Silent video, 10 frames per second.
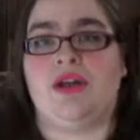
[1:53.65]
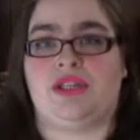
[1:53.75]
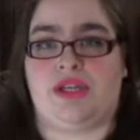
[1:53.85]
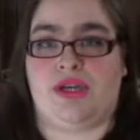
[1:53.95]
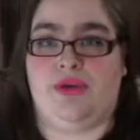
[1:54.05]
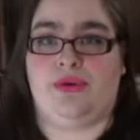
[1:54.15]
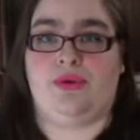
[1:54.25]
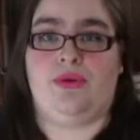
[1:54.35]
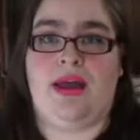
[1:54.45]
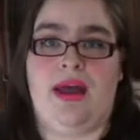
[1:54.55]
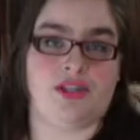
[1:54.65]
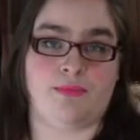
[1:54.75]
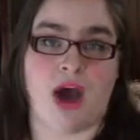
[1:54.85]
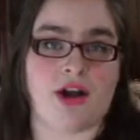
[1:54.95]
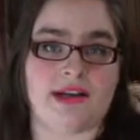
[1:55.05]
to
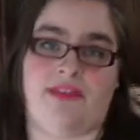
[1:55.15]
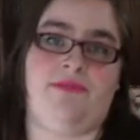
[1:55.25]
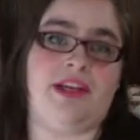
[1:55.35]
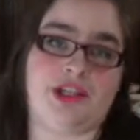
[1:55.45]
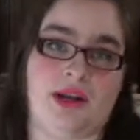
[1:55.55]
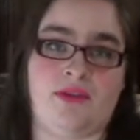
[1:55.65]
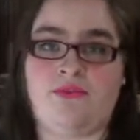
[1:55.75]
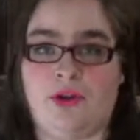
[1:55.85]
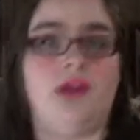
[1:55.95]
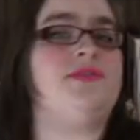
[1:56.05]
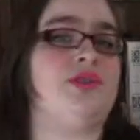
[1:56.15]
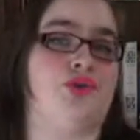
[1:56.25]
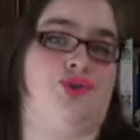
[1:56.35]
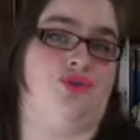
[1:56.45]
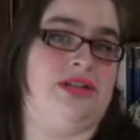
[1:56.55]
modern day fiction full of
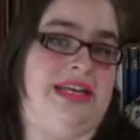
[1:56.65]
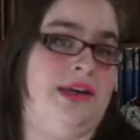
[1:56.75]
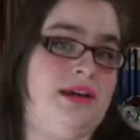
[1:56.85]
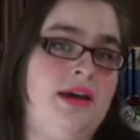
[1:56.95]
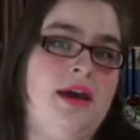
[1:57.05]
social critique.